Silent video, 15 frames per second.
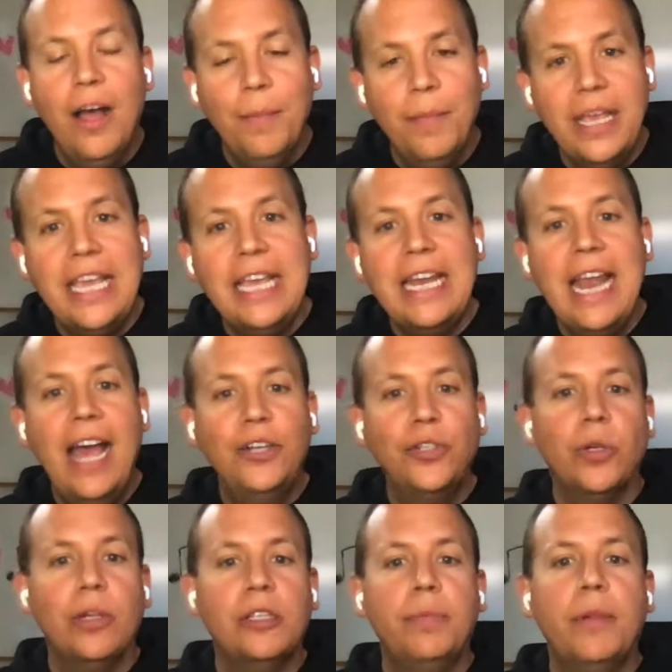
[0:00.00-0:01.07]
E
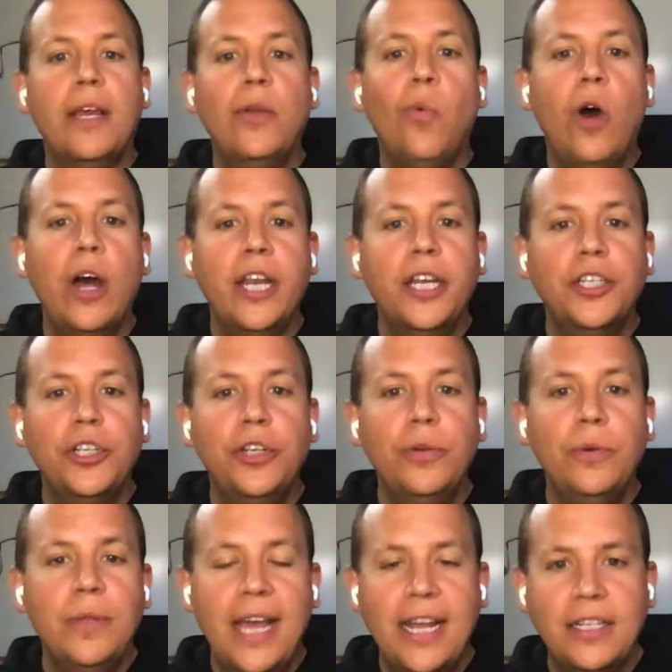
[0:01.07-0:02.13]
natural is played 1 and 2.
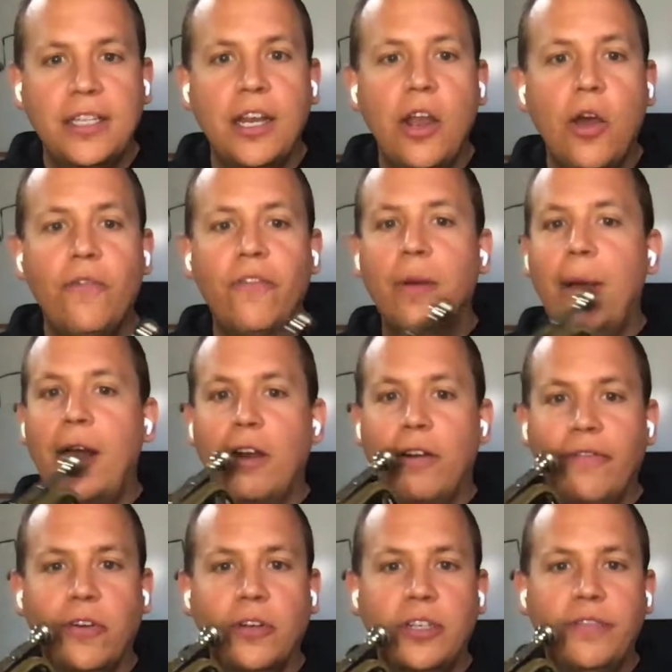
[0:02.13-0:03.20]
That's the note from our
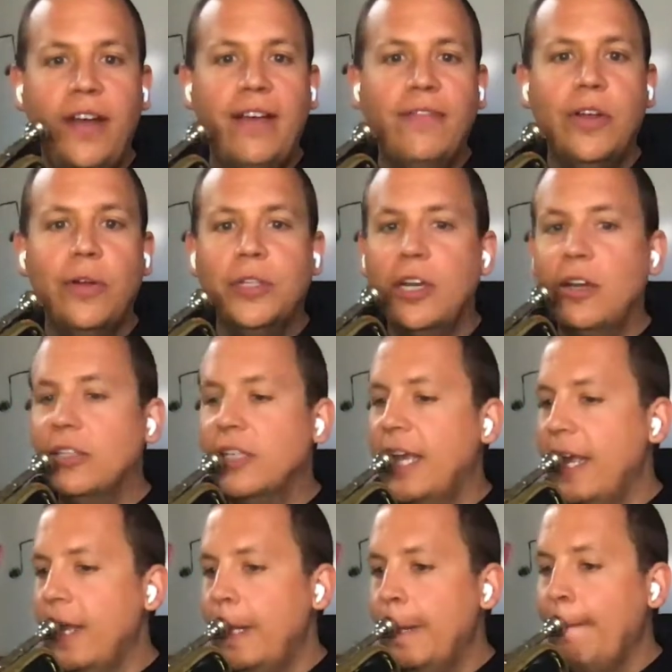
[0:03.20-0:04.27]
first 5 notes in our
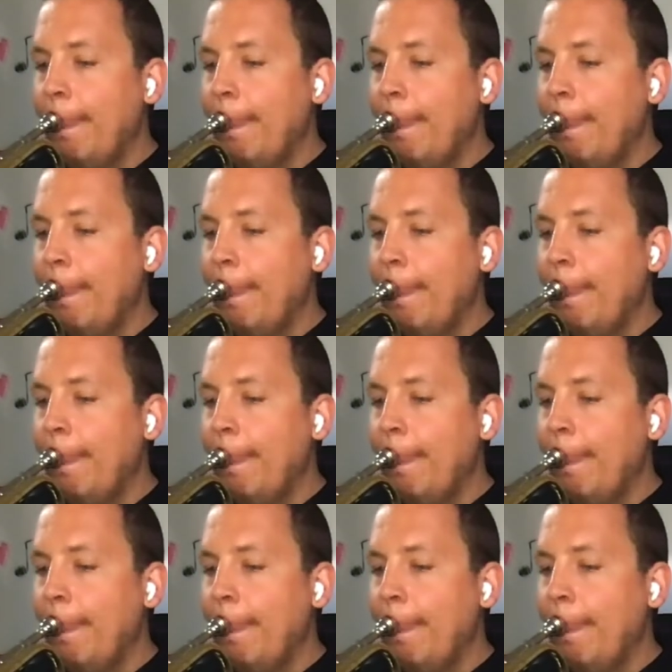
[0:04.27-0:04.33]
scale.